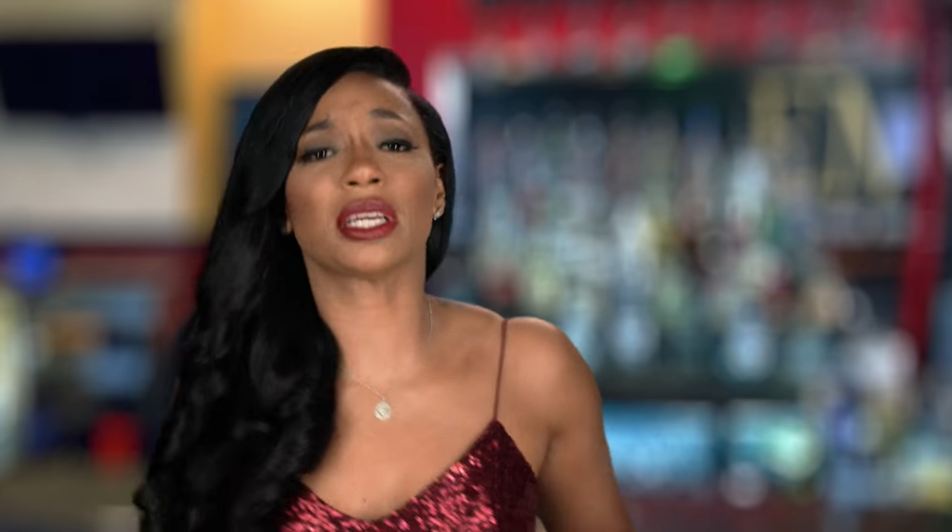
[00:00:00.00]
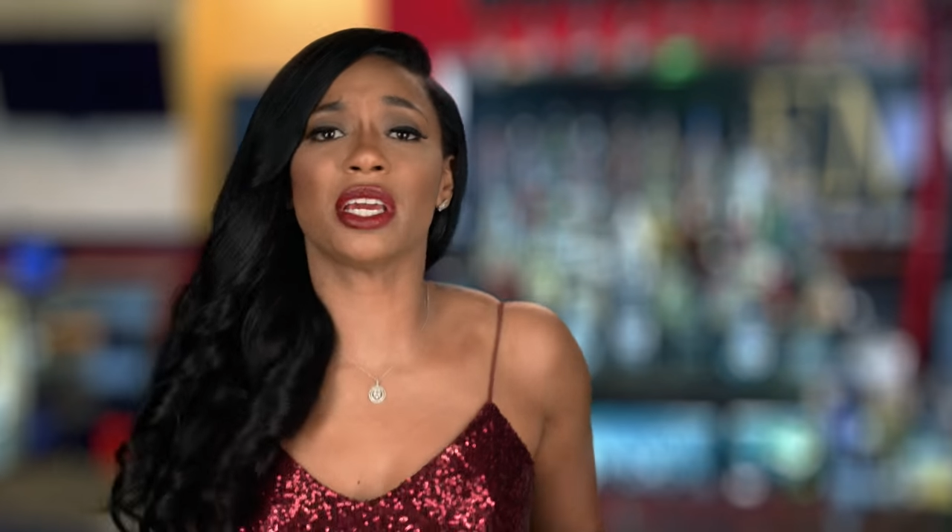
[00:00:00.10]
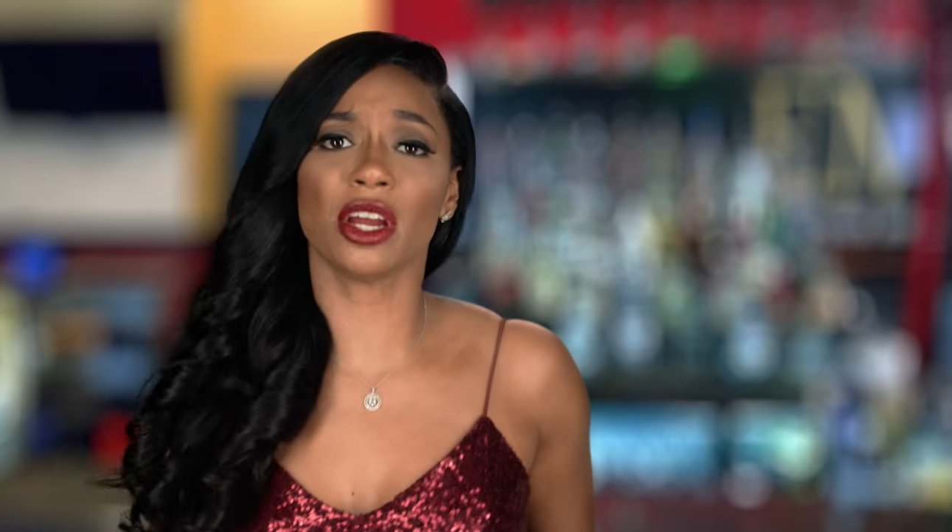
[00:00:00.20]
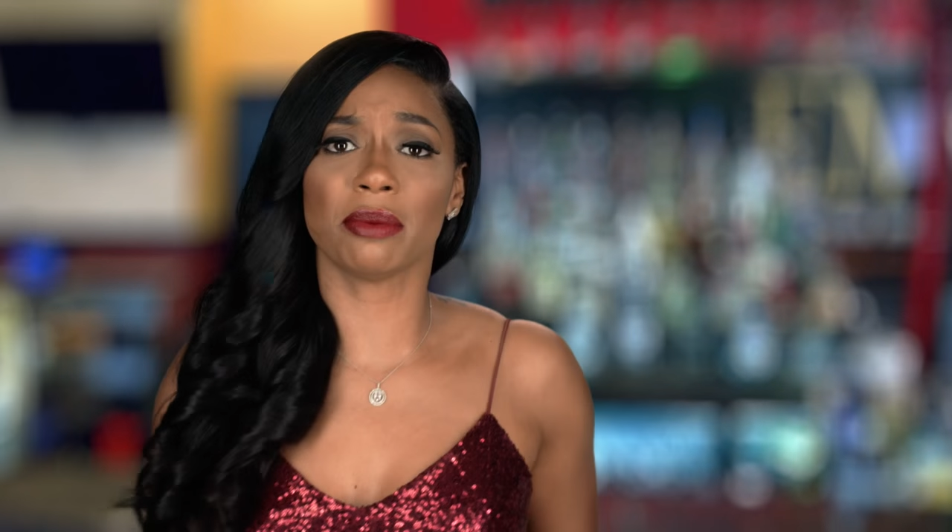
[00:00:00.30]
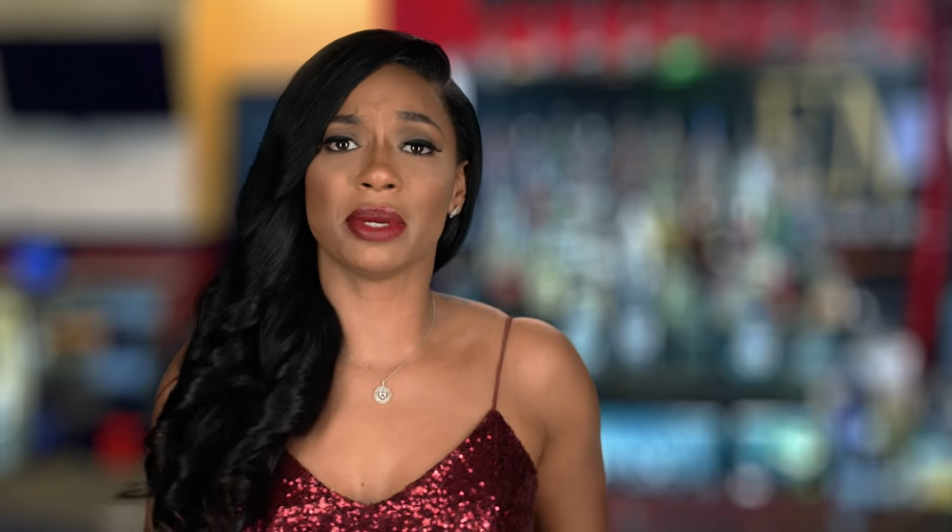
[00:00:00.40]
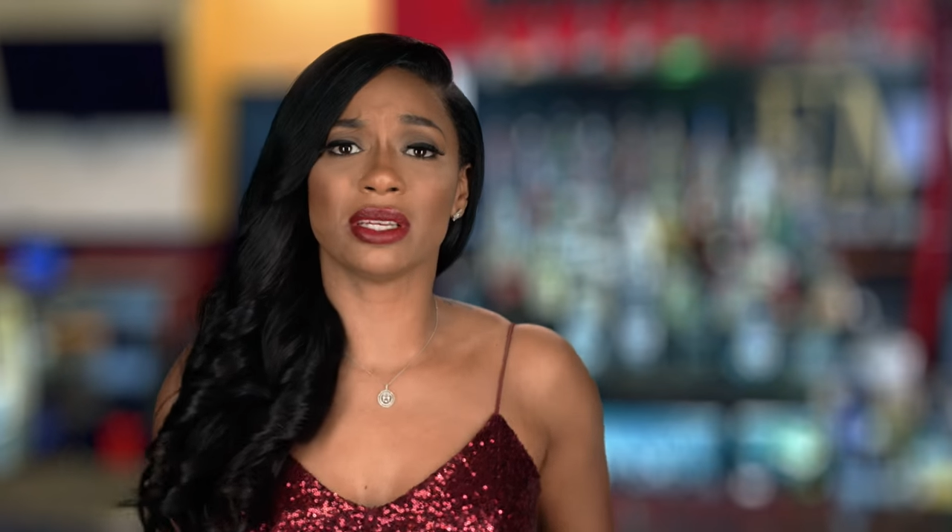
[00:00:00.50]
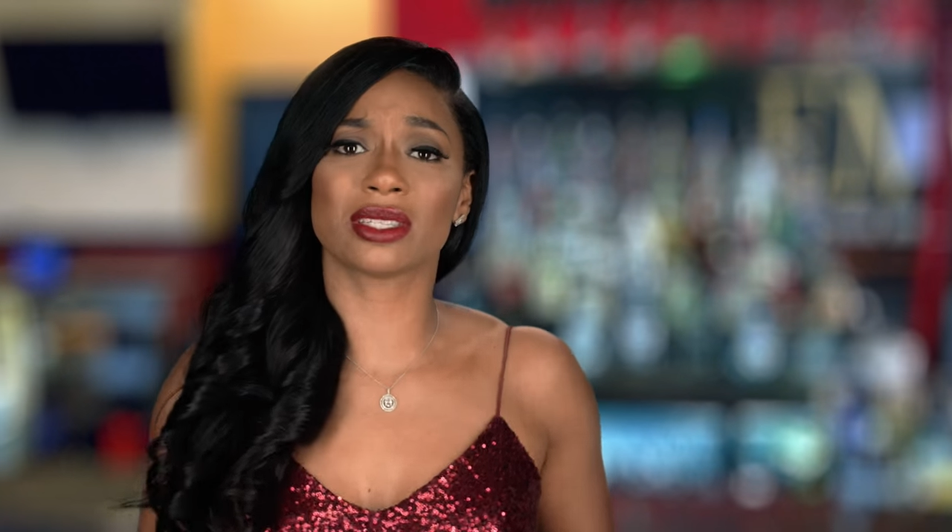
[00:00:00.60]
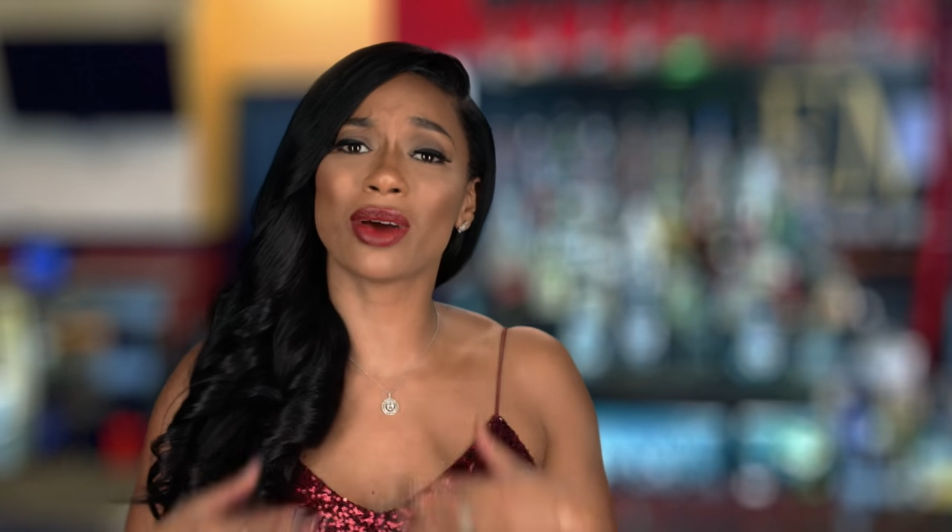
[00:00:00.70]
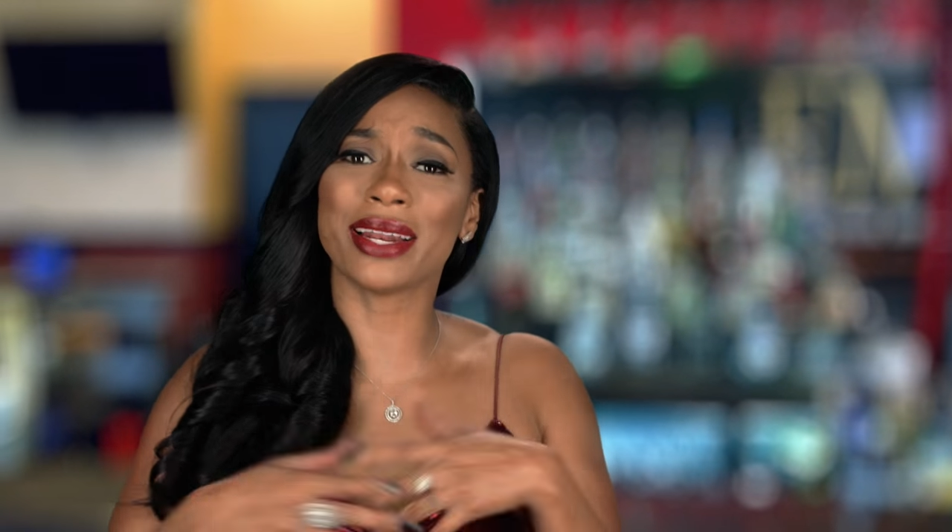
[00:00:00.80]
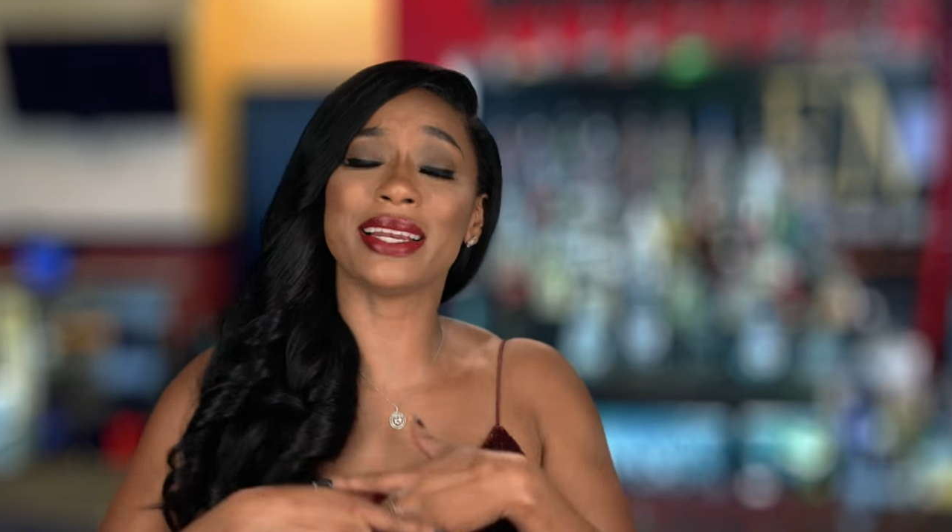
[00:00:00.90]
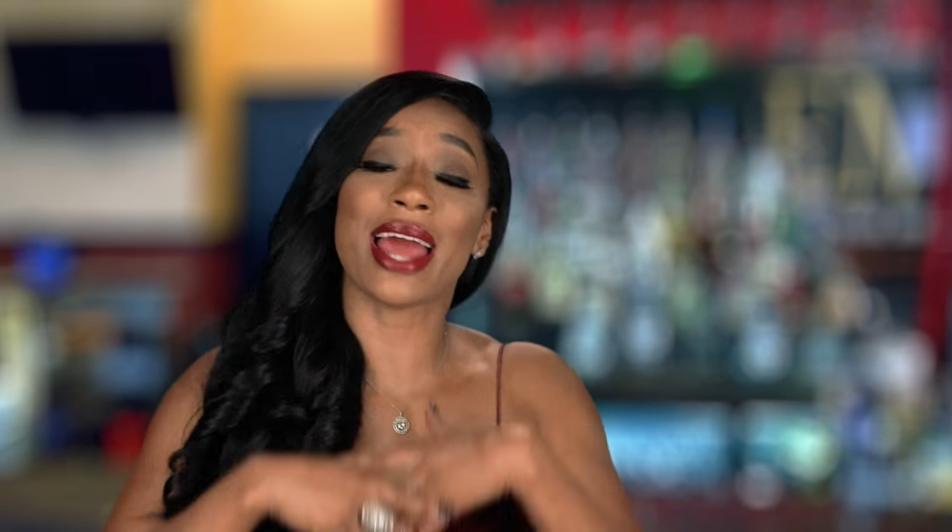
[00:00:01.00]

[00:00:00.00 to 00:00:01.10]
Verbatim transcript: took care of me, so I didn't